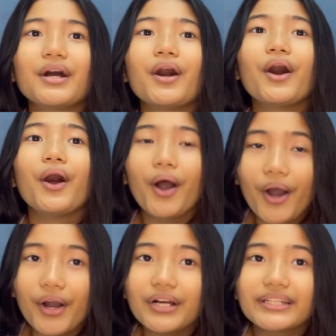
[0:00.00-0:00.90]

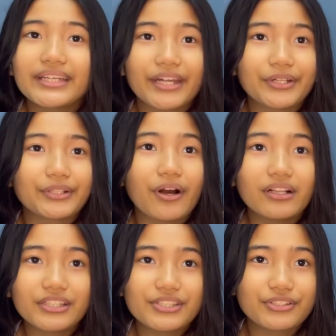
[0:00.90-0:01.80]
Haw gathered all
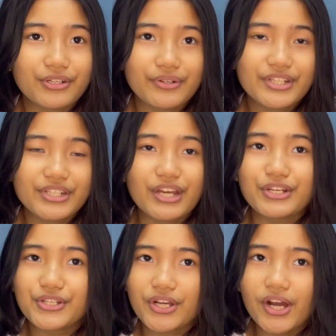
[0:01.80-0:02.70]
his courage and
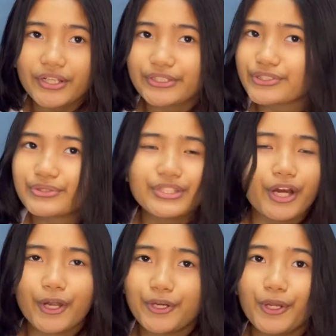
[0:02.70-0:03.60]
jogged into the
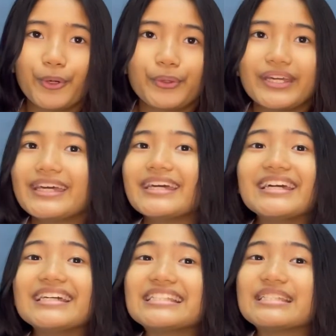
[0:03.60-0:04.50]
unknown.
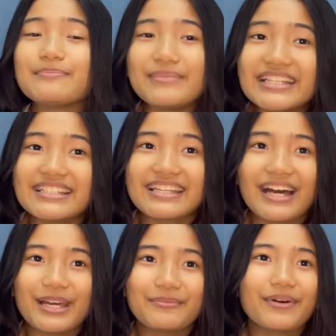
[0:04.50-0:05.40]
"It's me
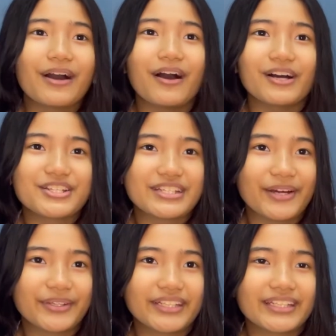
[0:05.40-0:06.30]
time," Haw
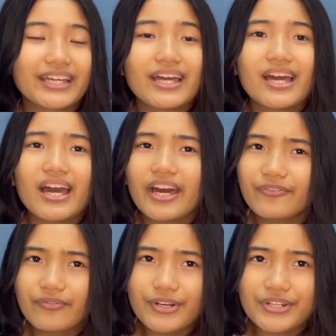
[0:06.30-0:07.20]
shouted. At
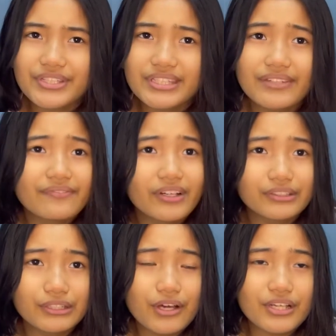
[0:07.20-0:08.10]
first, he felt
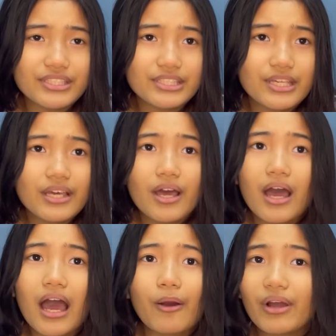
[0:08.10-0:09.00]
lost.
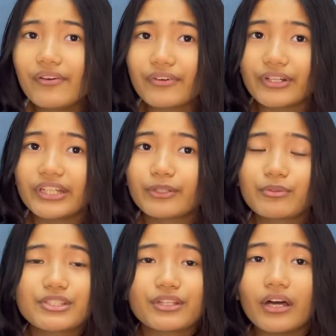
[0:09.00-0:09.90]
However, it was
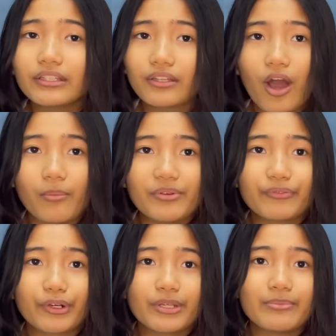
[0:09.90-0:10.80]
not long before
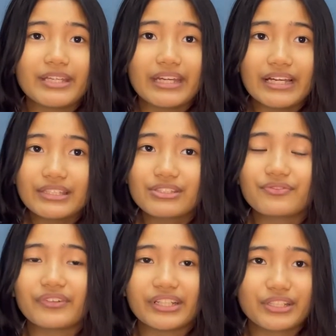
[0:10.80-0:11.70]
he began to
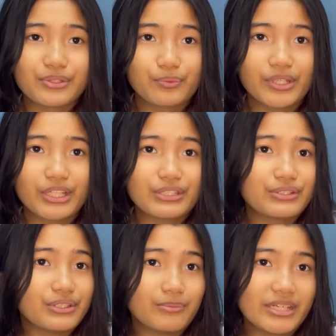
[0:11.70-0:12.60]
find his way to
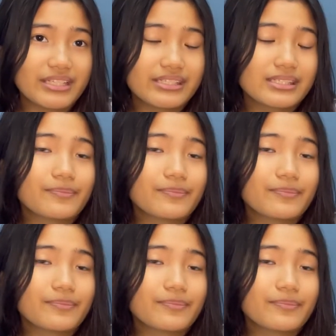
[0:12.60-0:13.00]
the maze.